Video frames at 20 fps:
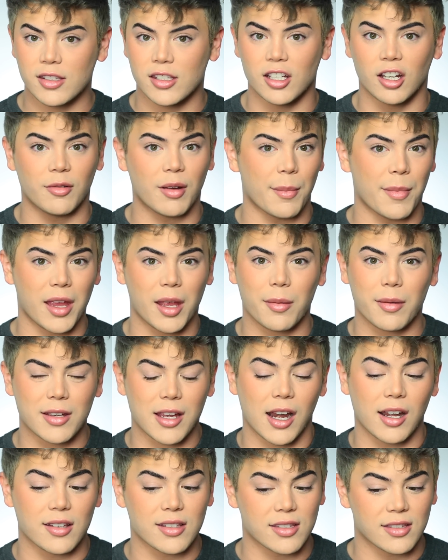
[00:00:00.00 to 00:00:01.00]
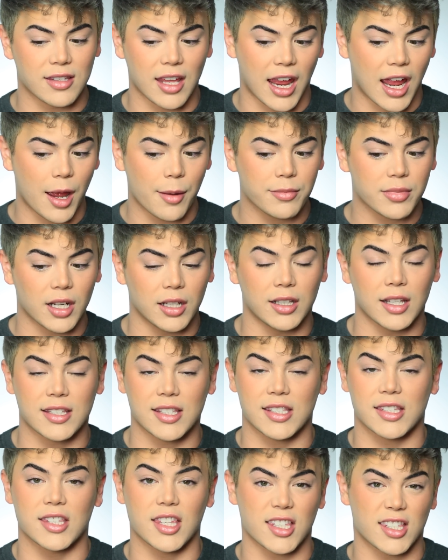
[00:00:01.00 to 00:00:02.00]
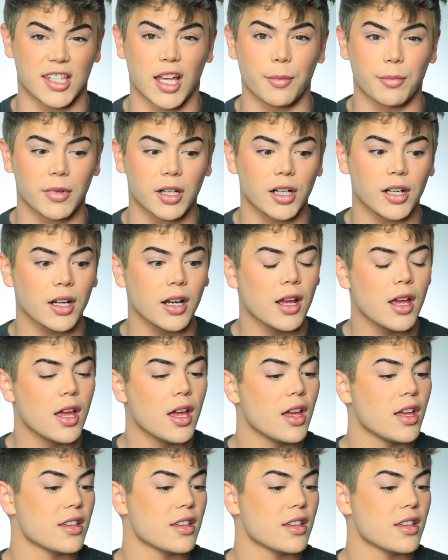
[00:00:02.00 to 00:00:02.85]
so my makeup is kind of stamped unless it's the summer.